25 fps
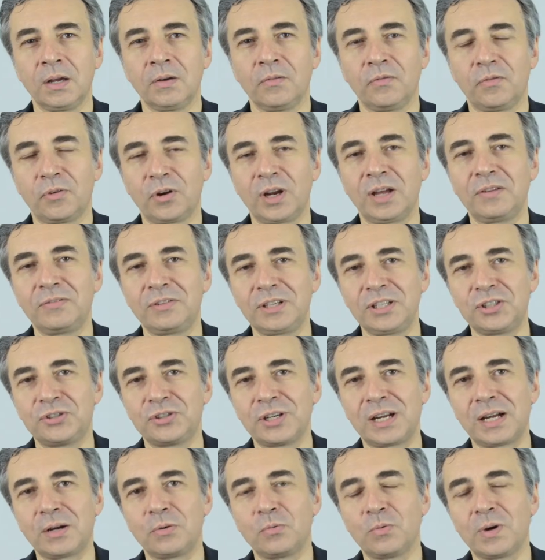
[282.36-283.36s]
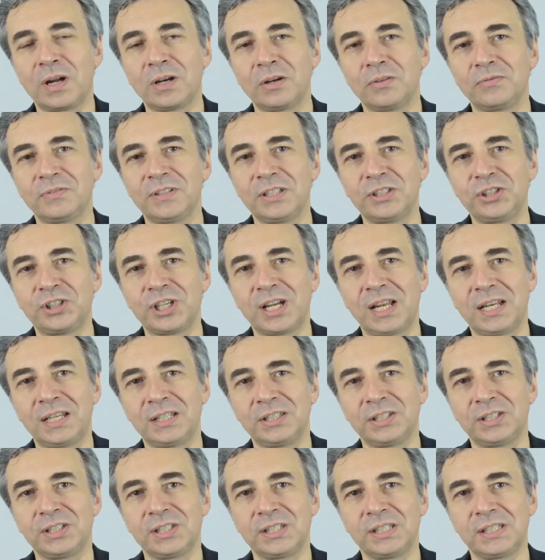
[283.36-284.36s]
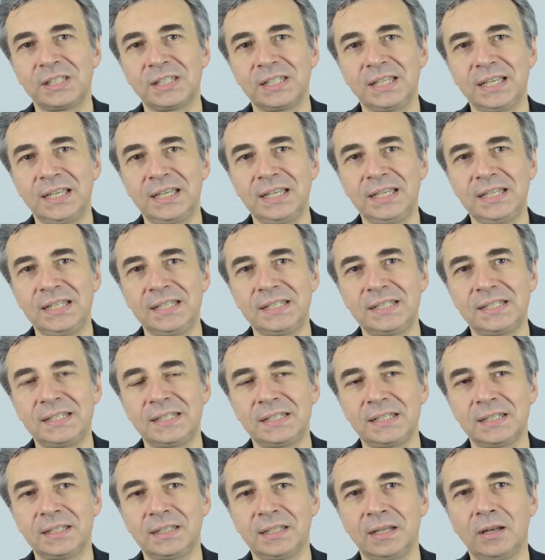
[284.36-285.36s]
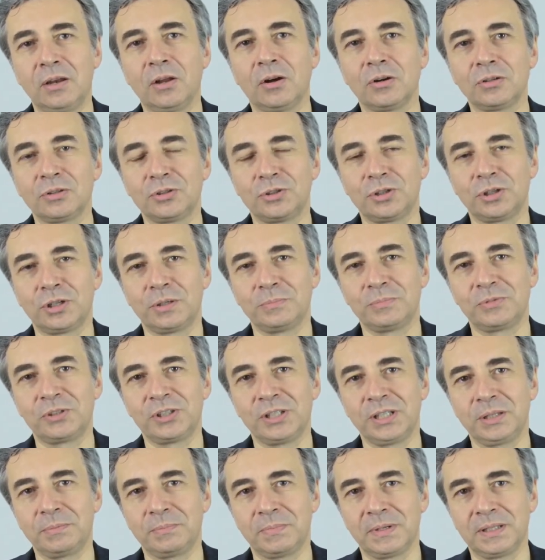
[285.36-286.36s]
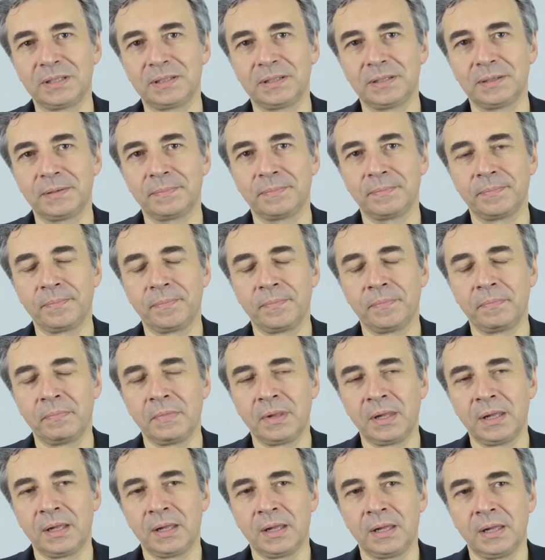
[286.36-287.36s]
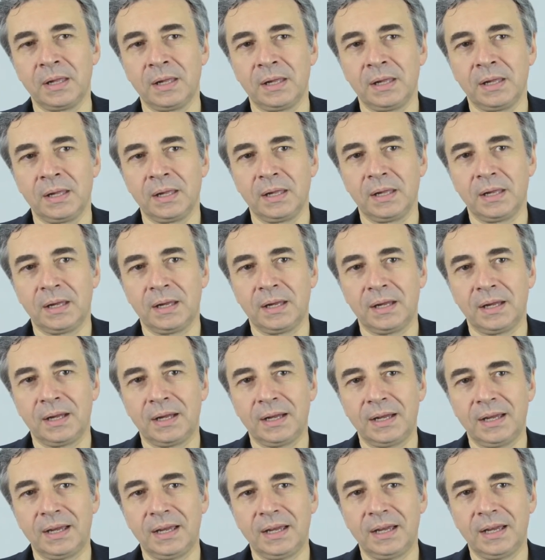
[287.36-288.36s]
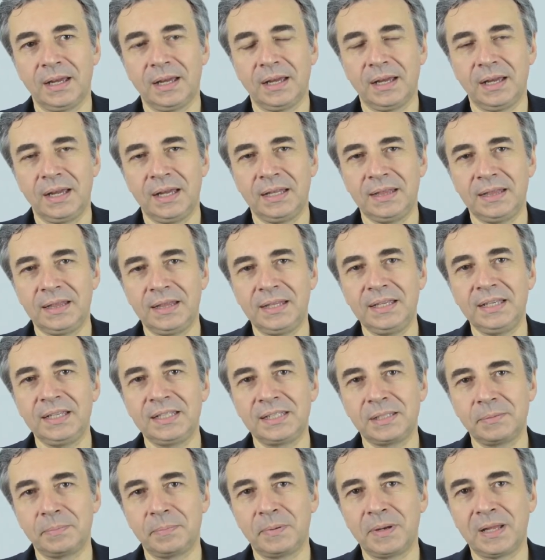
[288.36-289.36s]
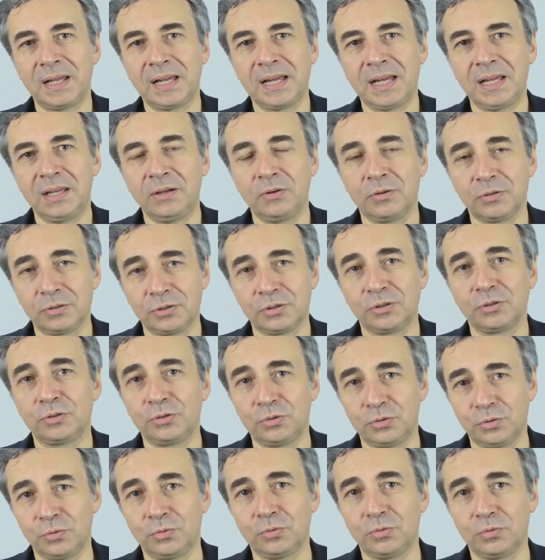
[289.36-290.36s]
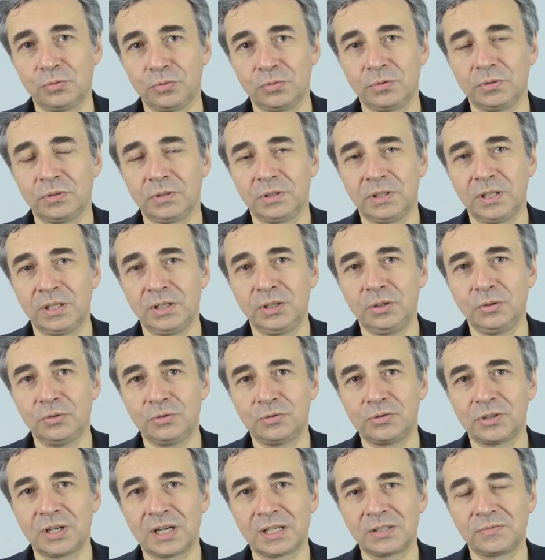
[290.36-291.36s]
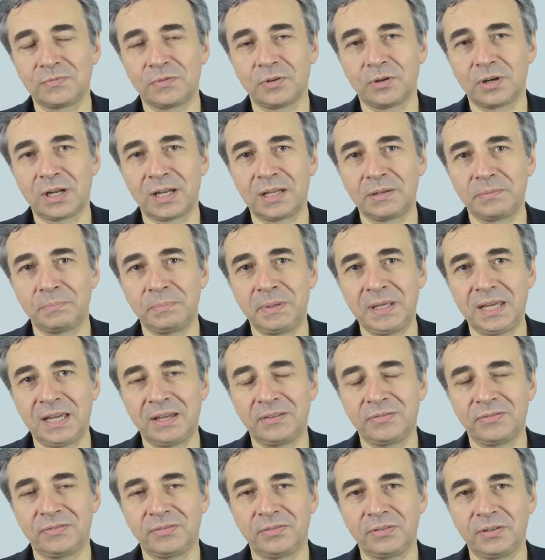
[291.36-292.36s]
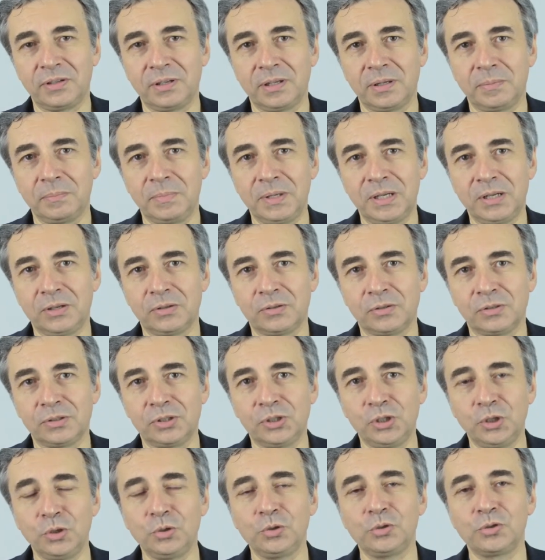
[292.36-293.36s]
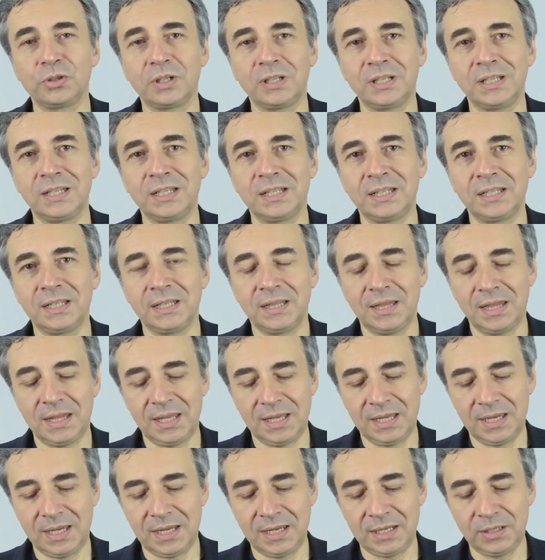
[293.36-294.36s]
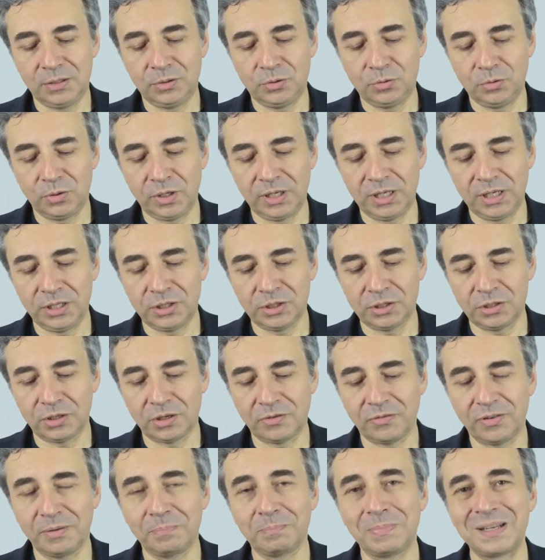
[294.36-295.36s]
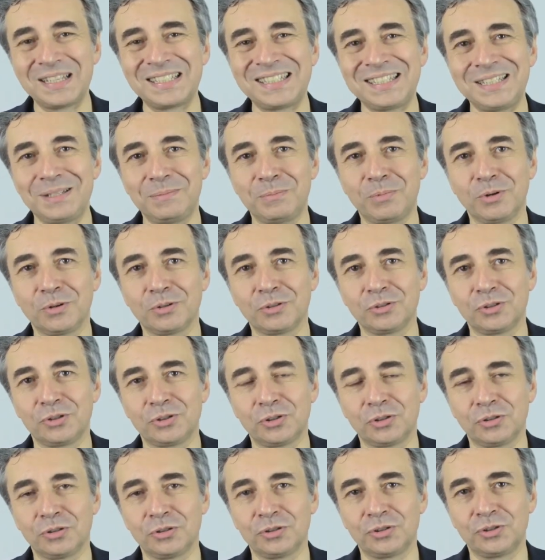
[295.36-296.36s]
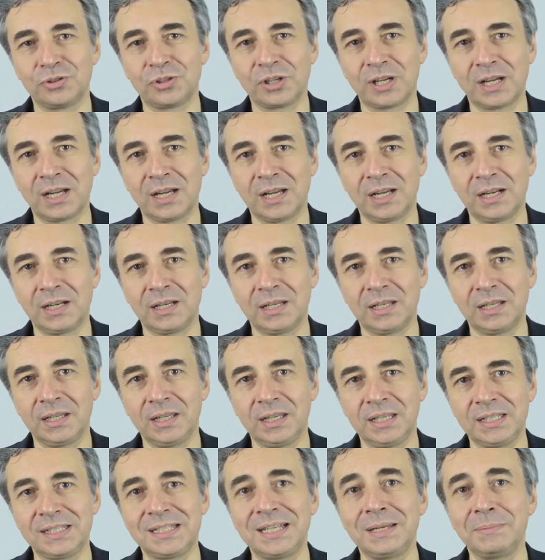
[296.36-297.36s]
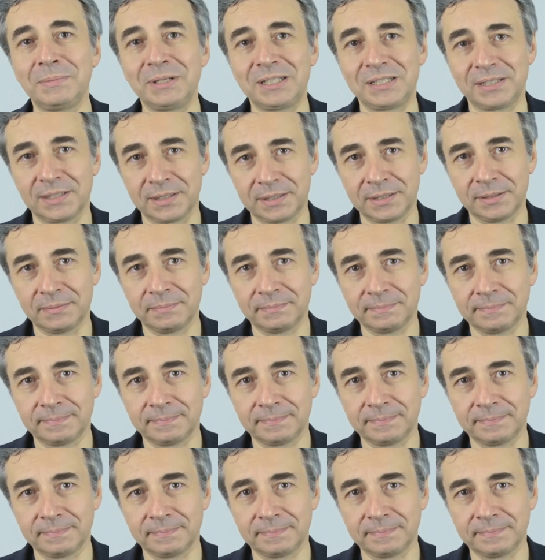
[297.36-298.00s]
For every drug, one of the challenges is the long-term treatment. And these apply also to the new drugs for IPF, because usually the duration of a placebo-controlled trial is limited.